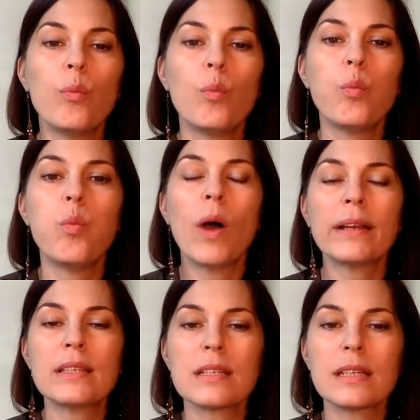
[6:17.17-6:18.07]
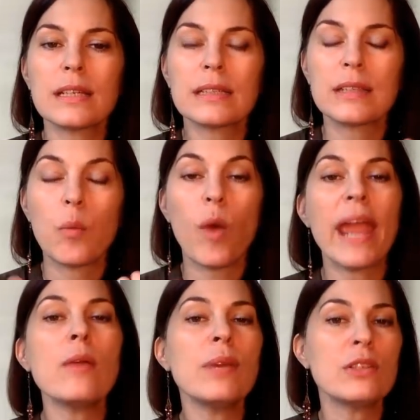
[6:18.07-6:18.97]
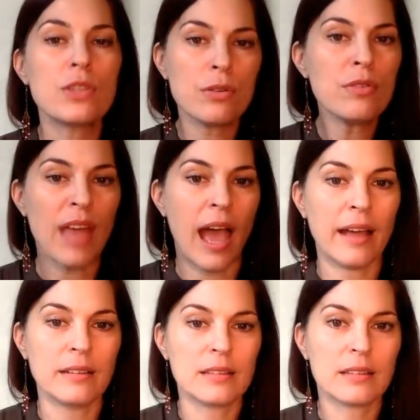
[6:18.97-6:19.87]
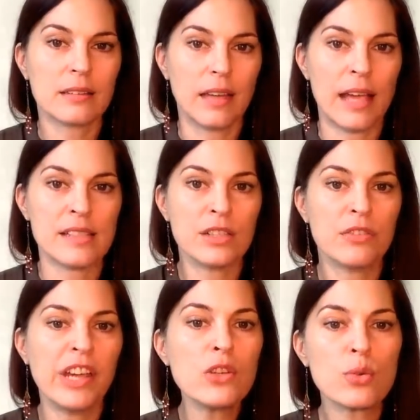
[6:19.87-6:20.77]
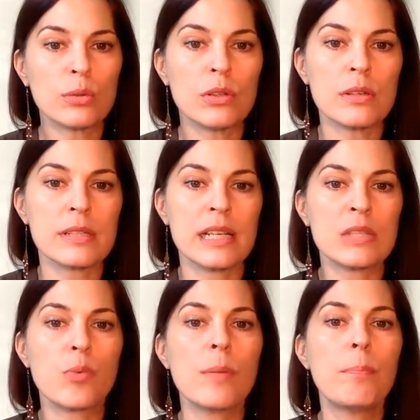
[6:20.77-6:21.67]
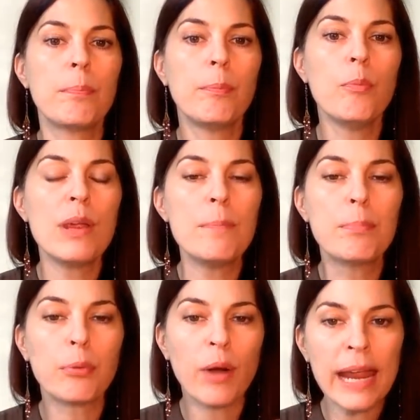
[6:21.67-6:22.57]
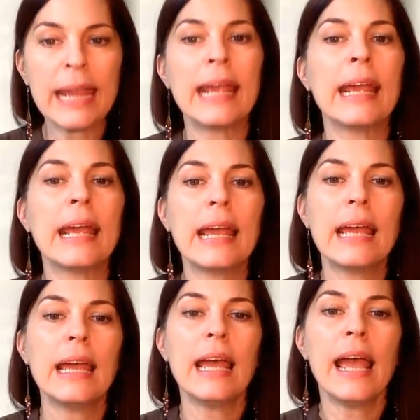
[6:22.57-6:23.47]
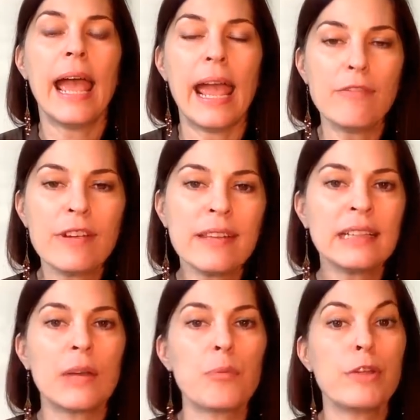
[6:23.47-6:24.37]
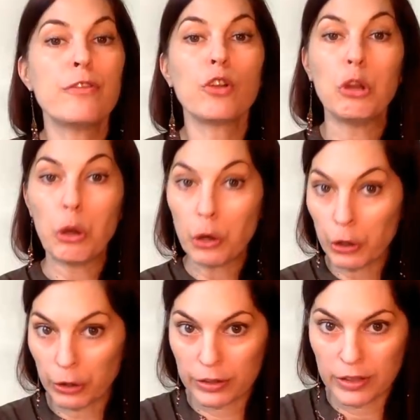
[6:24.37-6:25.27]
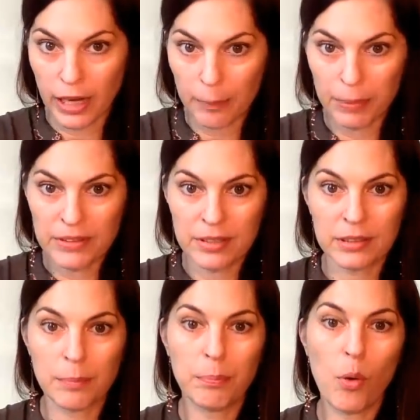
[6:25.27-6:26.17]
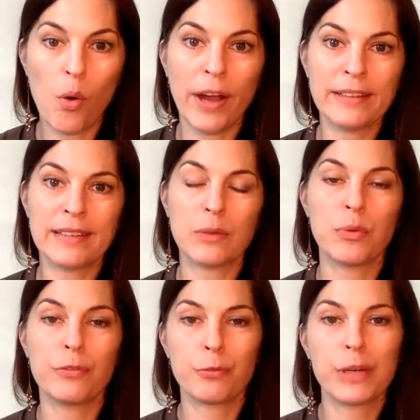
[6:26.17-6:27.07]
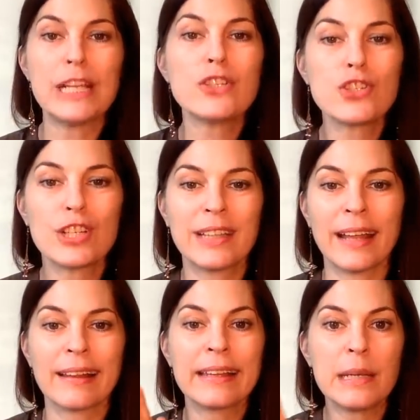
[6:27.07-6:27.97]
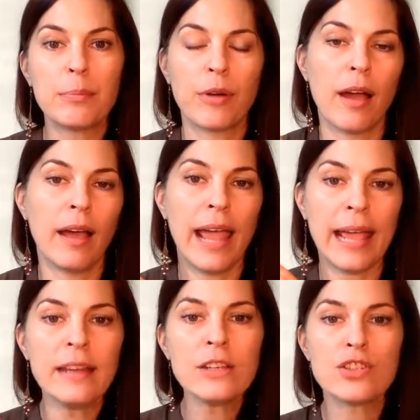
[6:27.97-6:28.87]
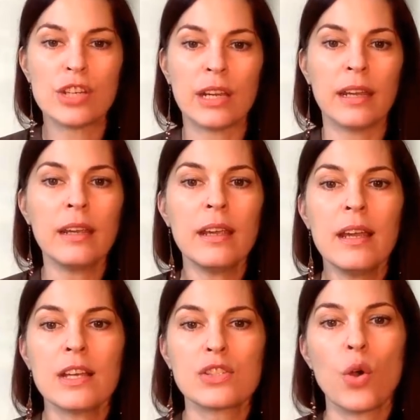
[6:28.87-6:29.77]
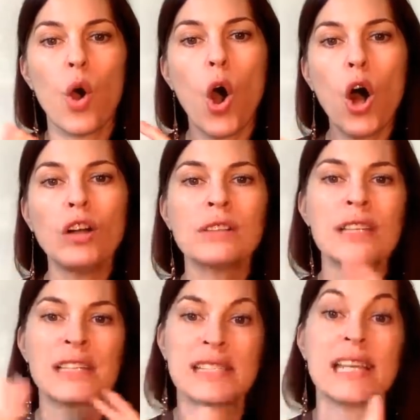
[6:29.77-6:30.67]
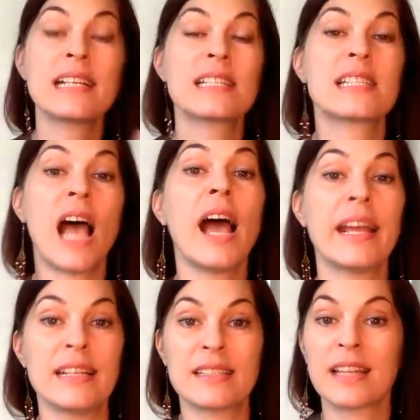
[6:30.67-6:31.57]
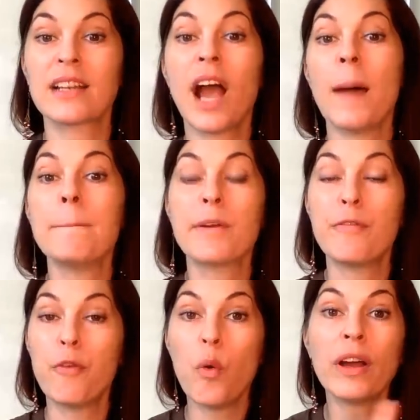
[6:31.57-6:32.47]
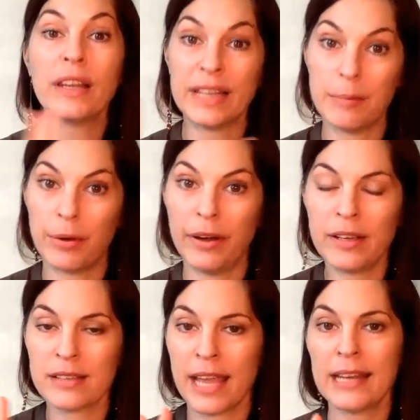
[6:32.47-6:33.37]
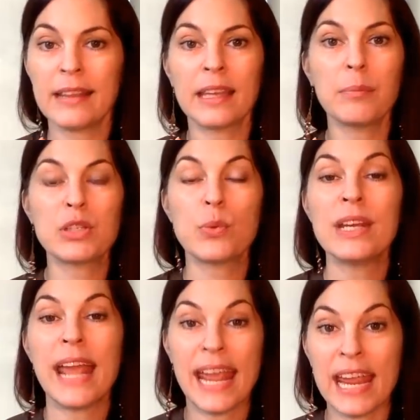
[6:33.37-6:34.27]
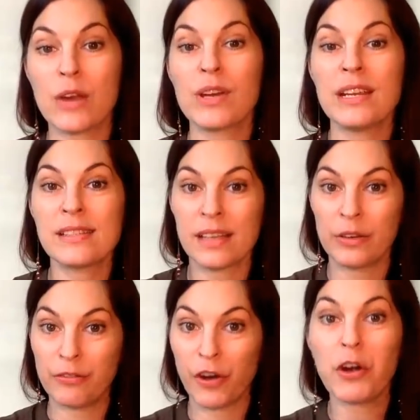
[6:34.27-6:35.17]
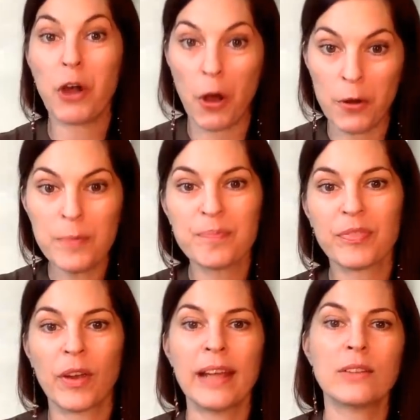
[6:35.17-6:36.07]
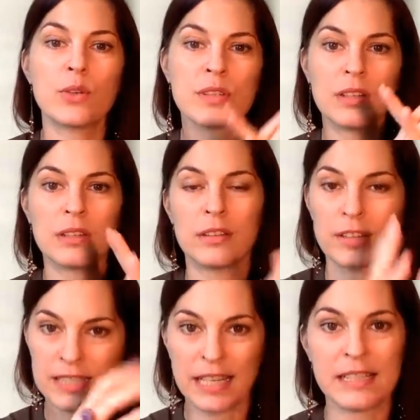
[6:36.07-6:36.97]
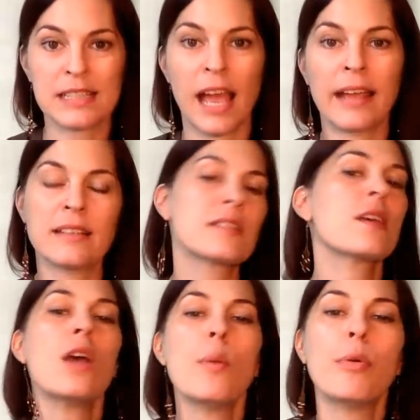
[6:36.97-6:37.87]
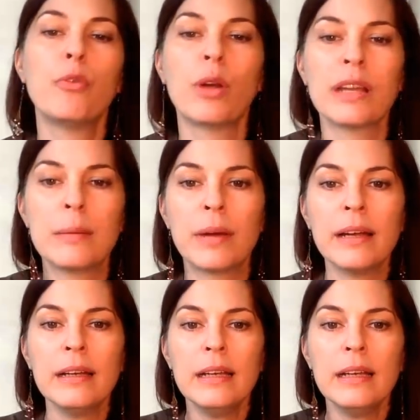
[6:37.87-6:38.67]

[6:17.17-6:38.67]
the way we do that as individuals is we bring everything that we've learned up until the point that we've reached that Libra energy. So all the 6 signs that come before Libra, anything between Aries and Virgo, right? Those are the 6 signs before Libra.